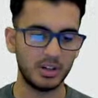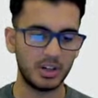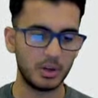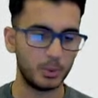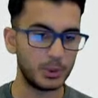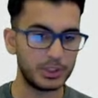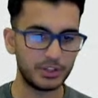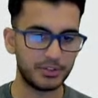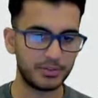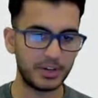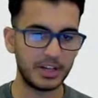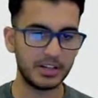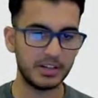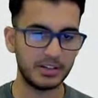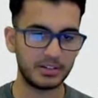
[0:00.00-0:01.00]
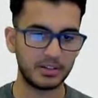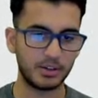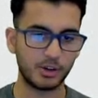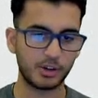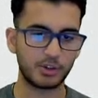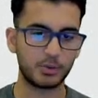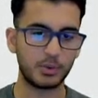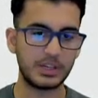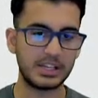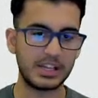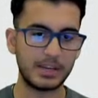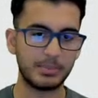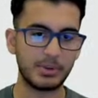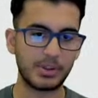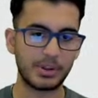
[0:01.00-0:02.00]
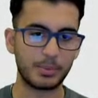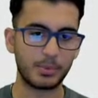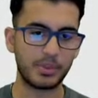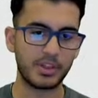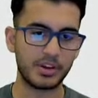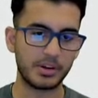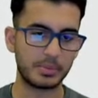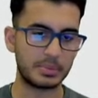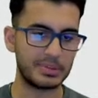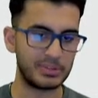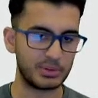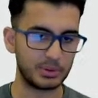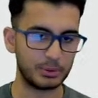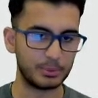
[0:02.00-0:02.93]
which is fine as long as we label them with the number 2.